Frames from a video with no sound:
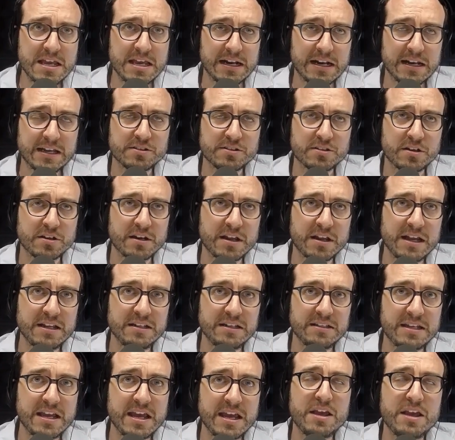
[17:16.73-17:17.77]
Inglés Online
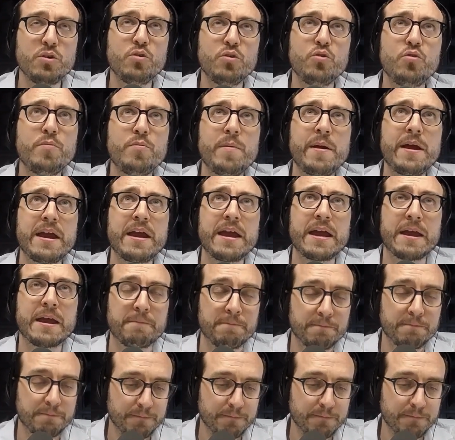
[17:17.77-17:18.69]
TVE.